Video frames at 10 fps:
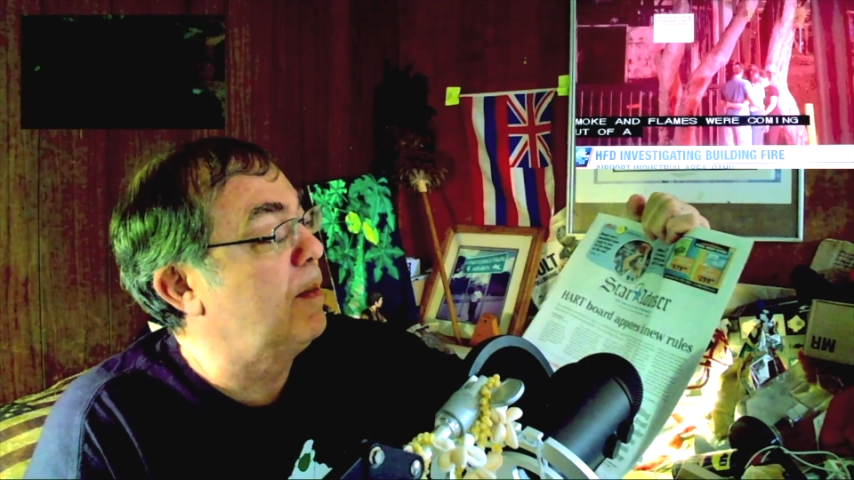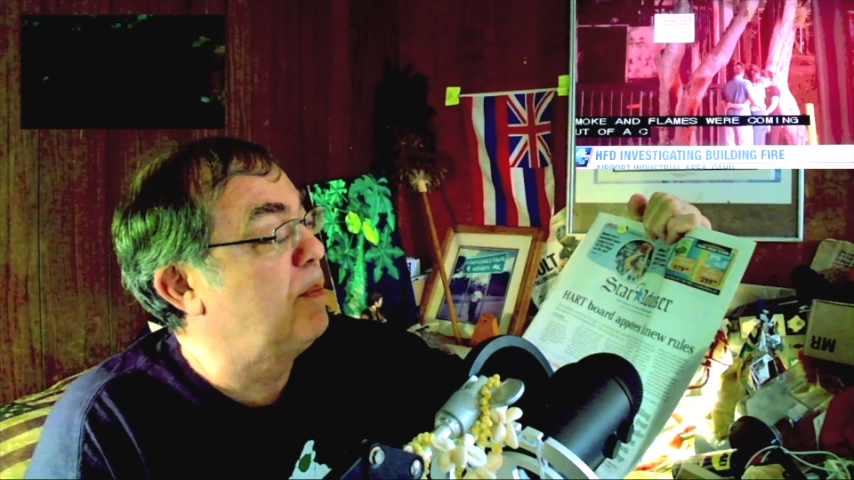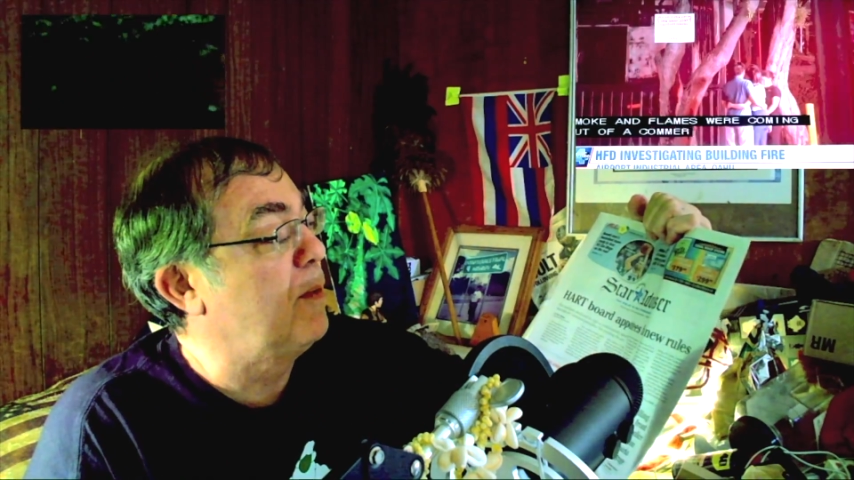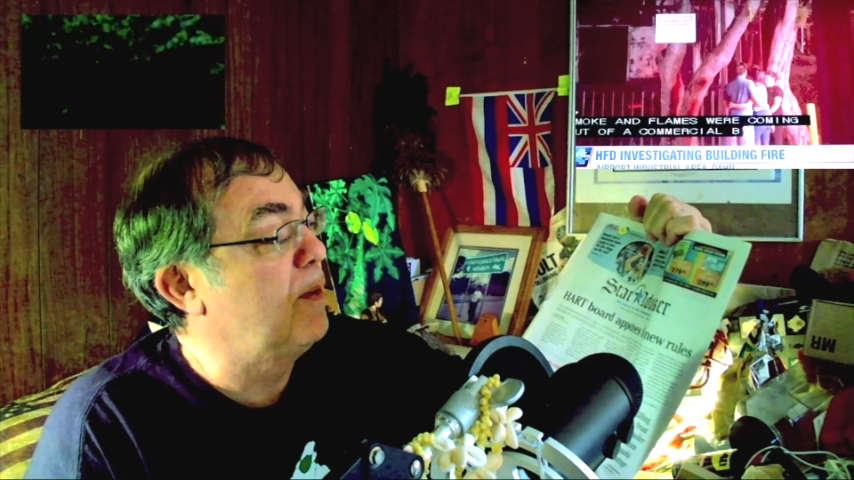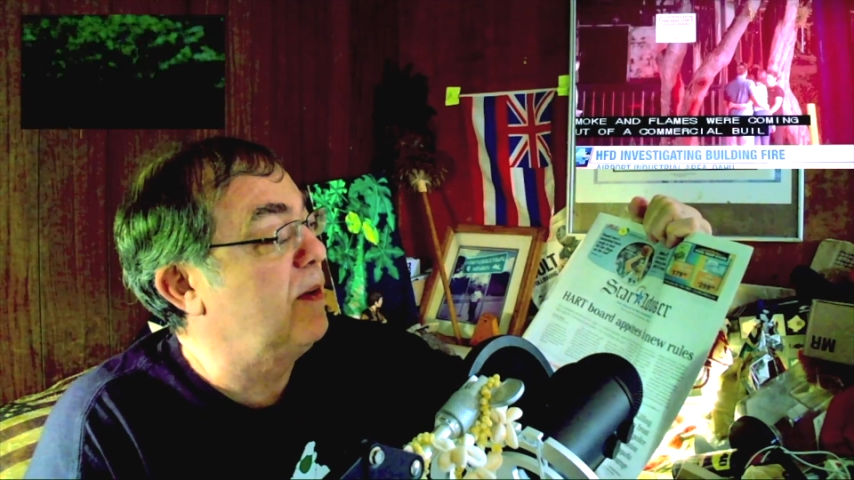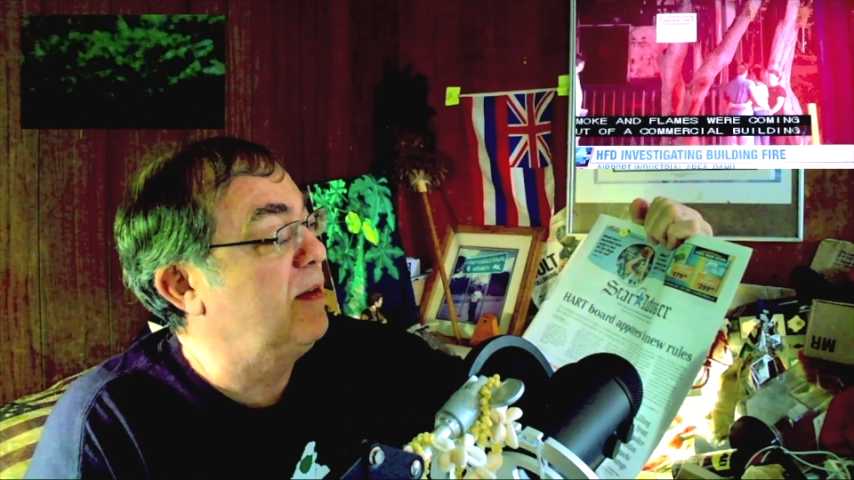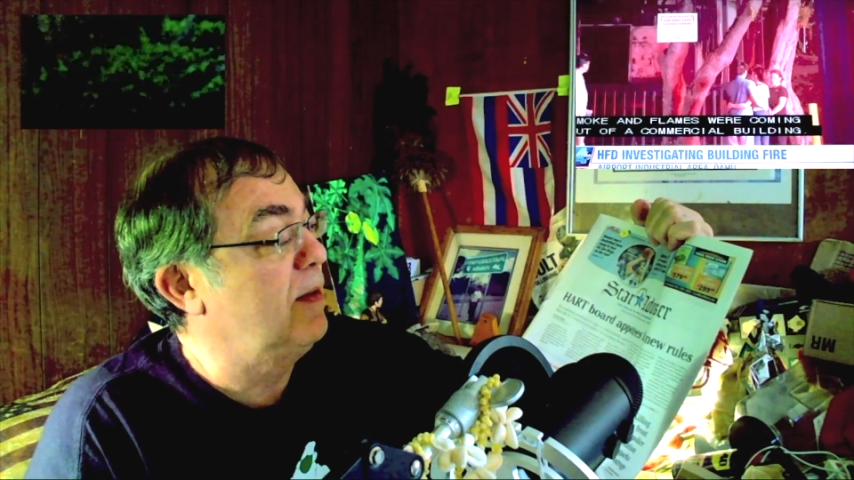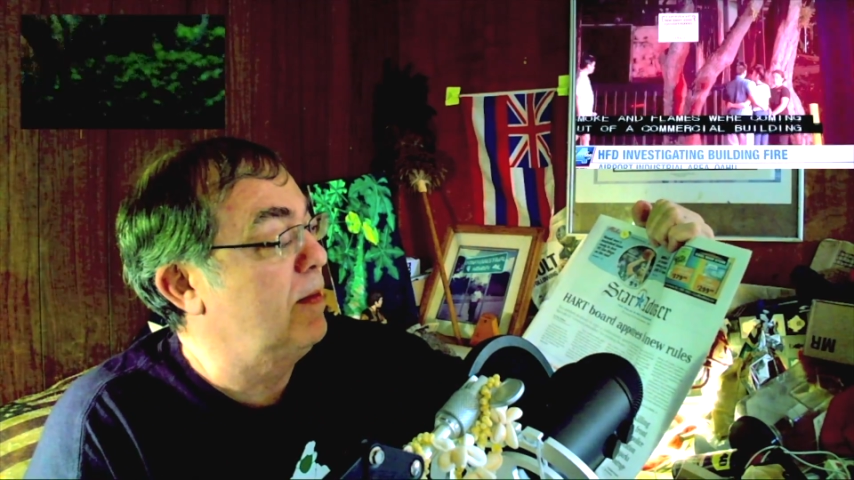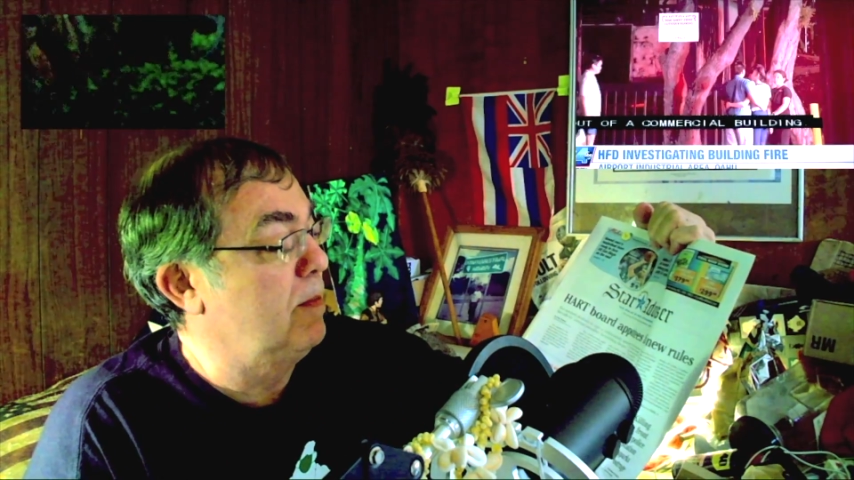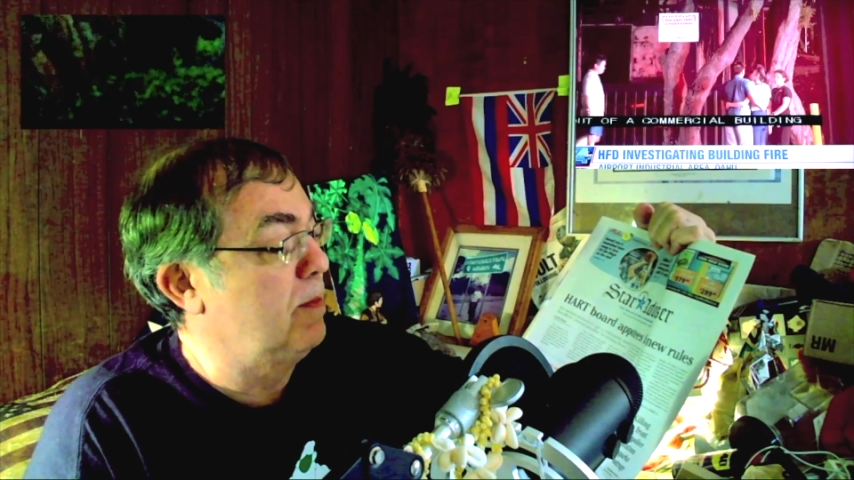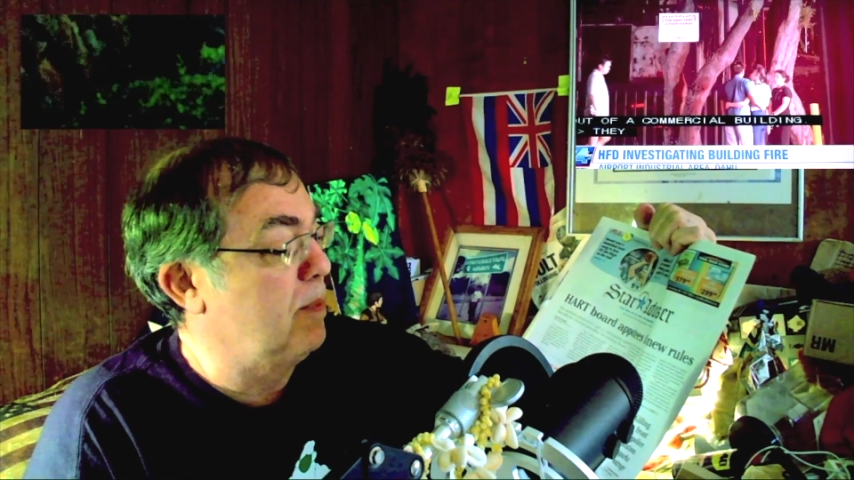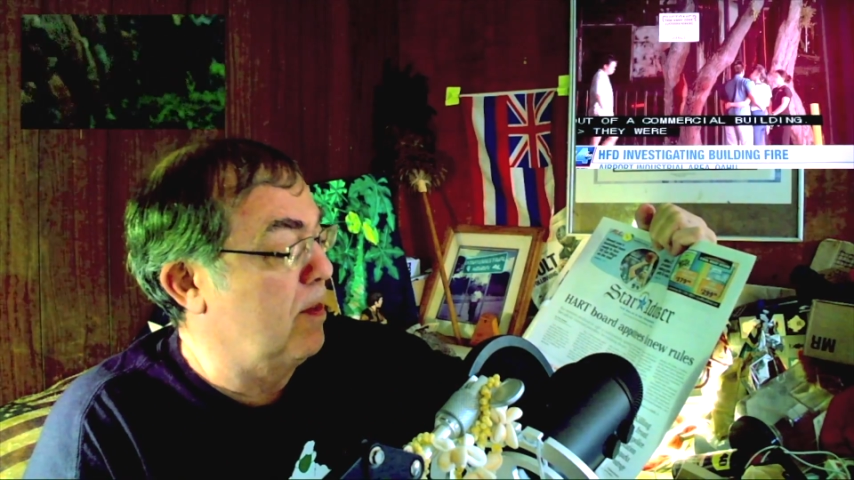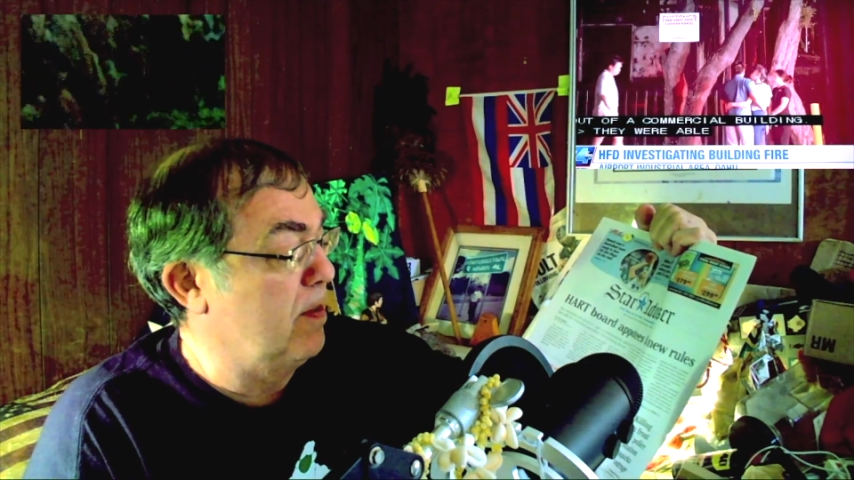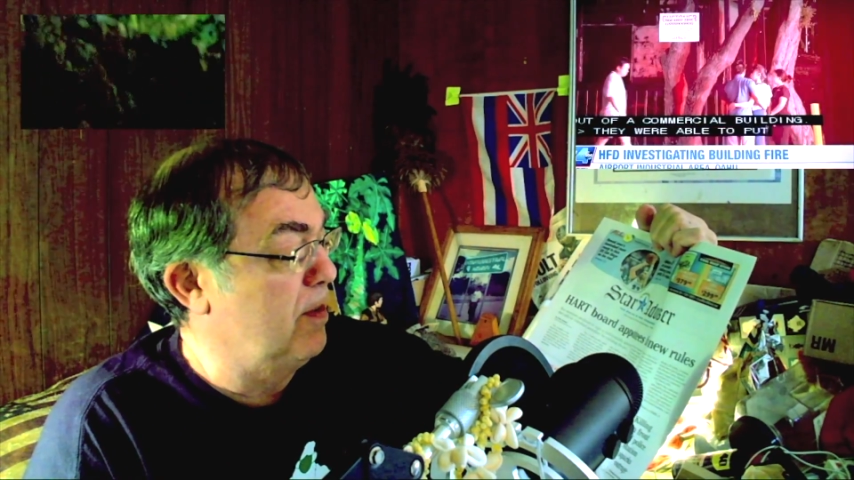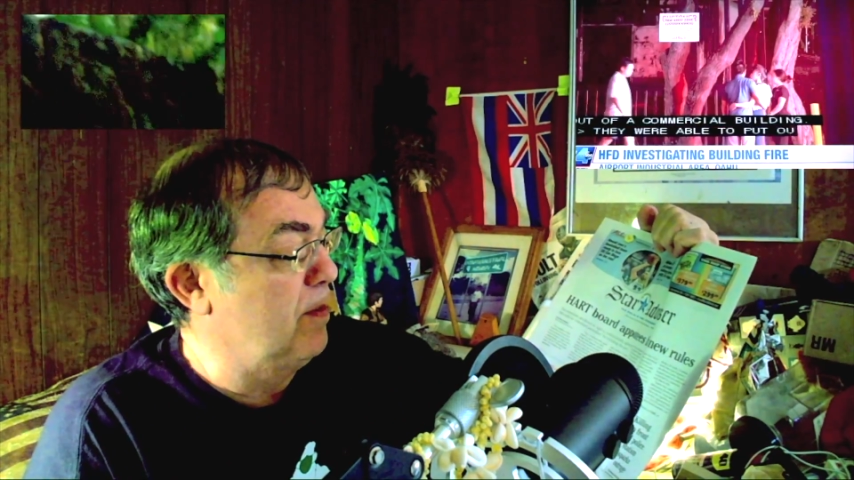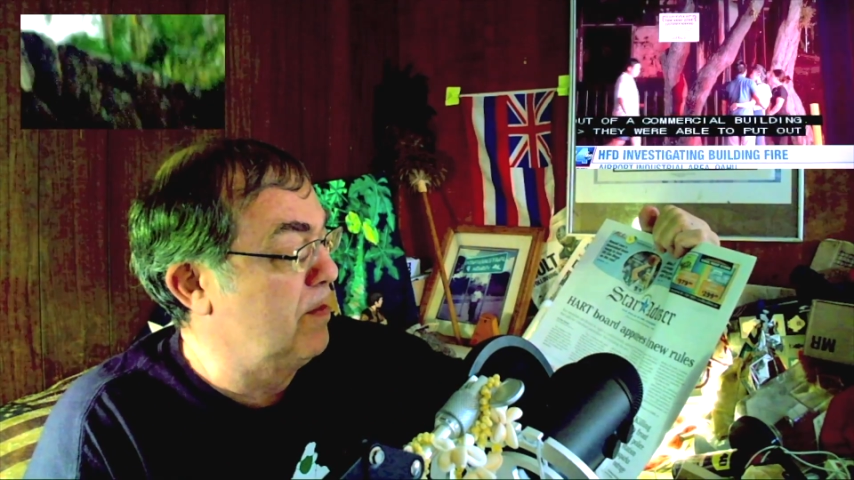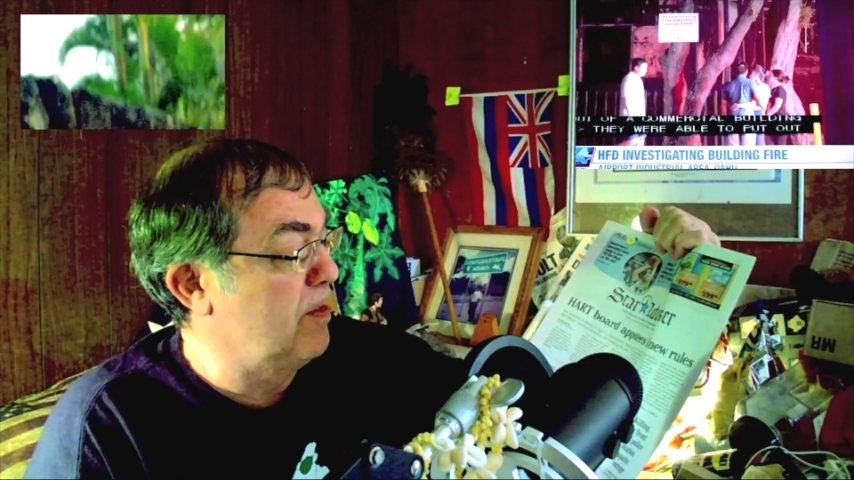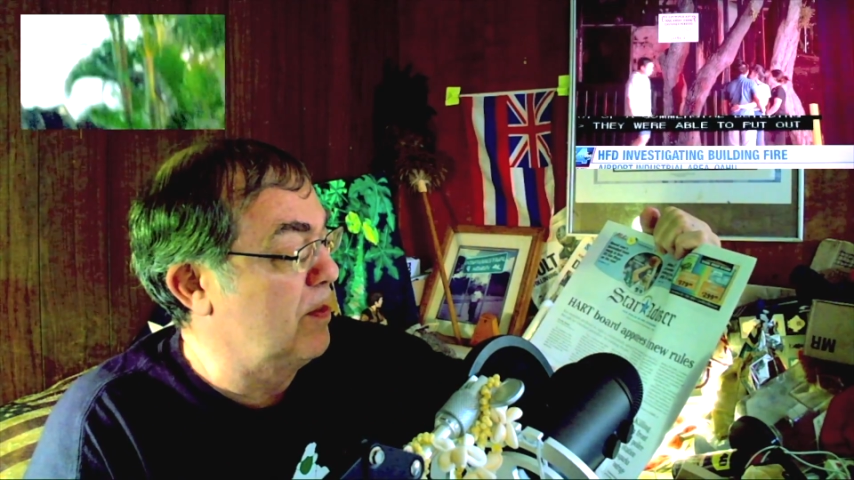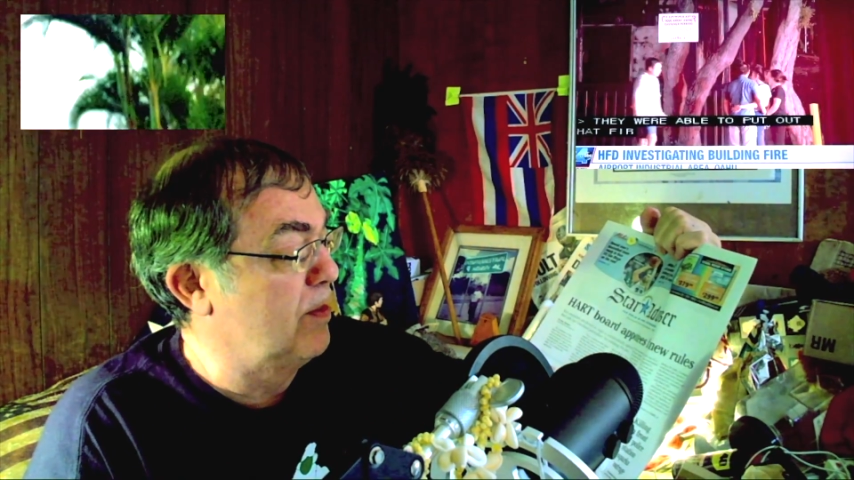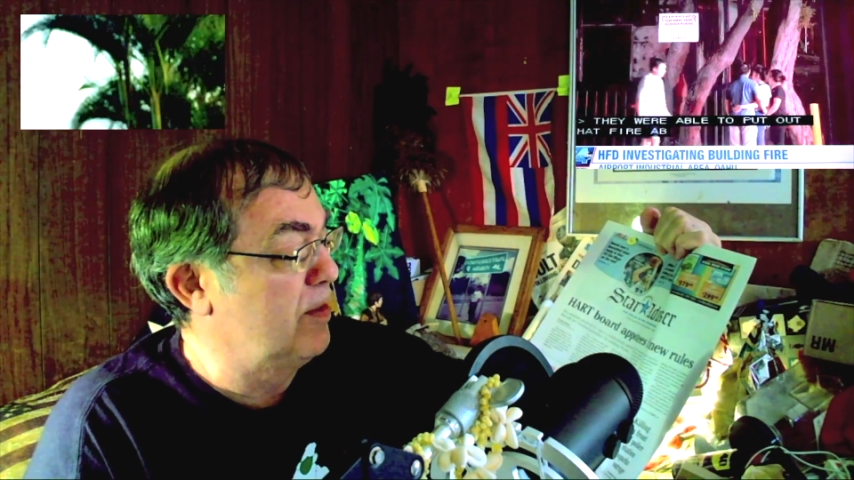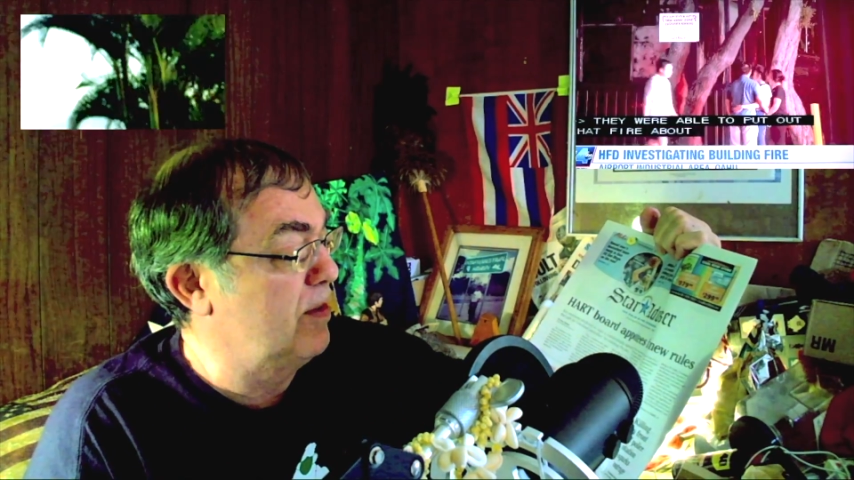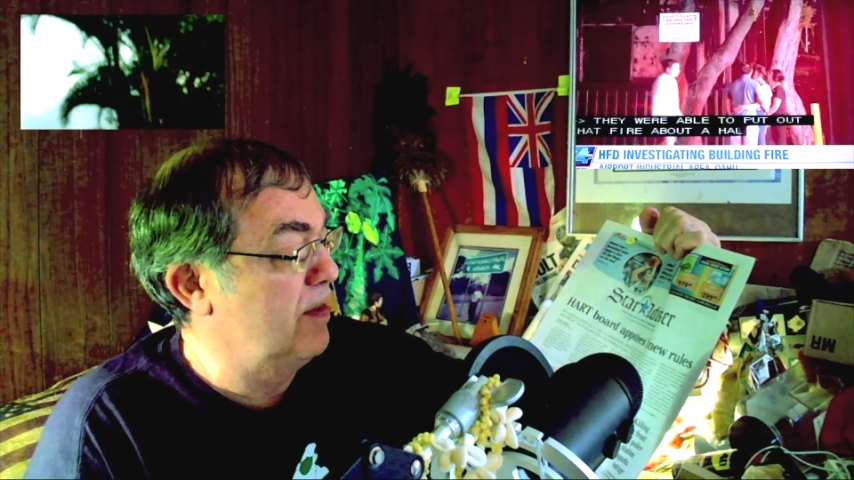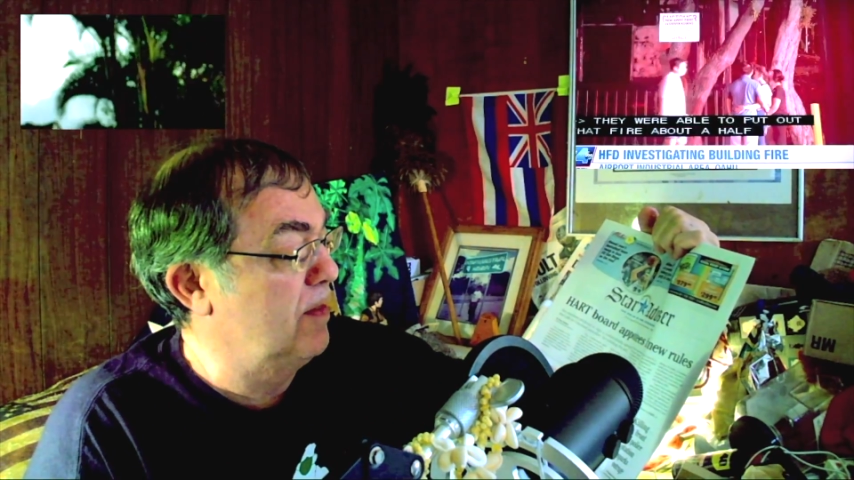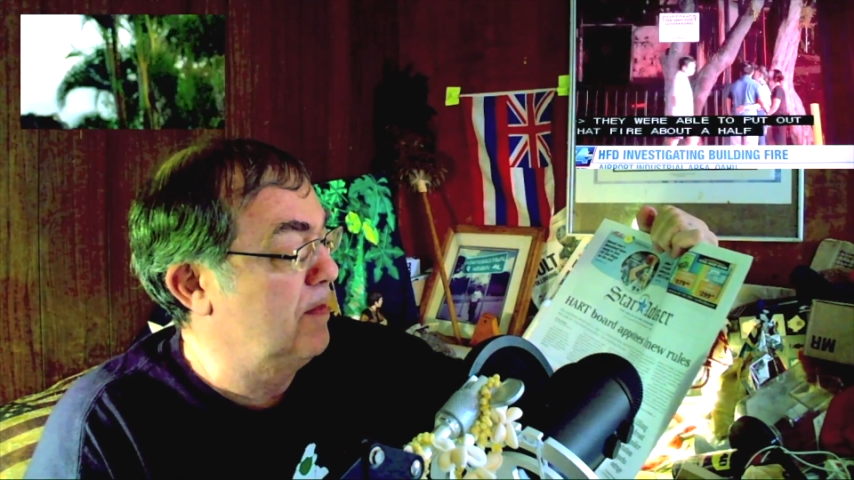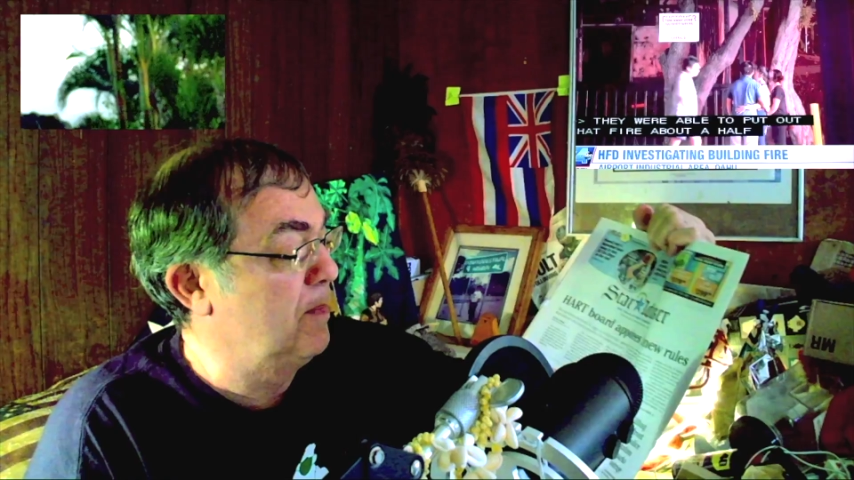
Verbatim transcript: appalling board new rules.